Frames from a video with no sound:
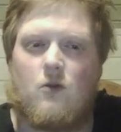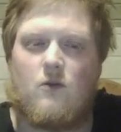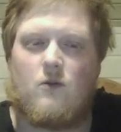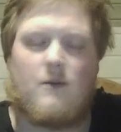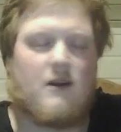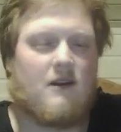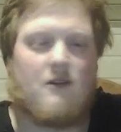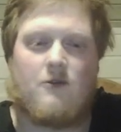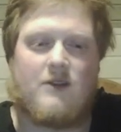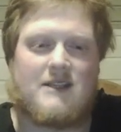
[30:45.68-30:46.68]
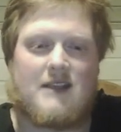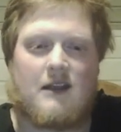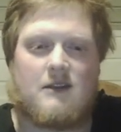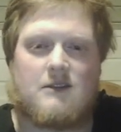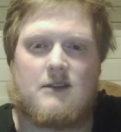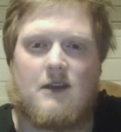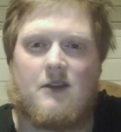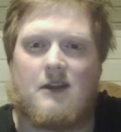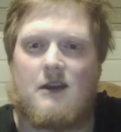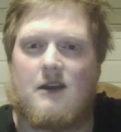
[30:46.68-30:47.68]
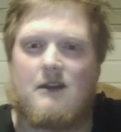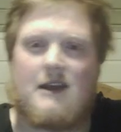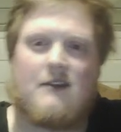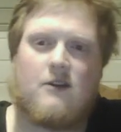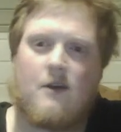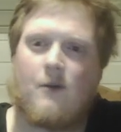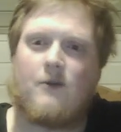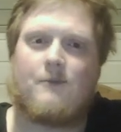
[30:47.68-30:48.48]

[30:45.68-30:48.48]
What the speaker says: 1 minute and 3 seconds, I think I ended up on.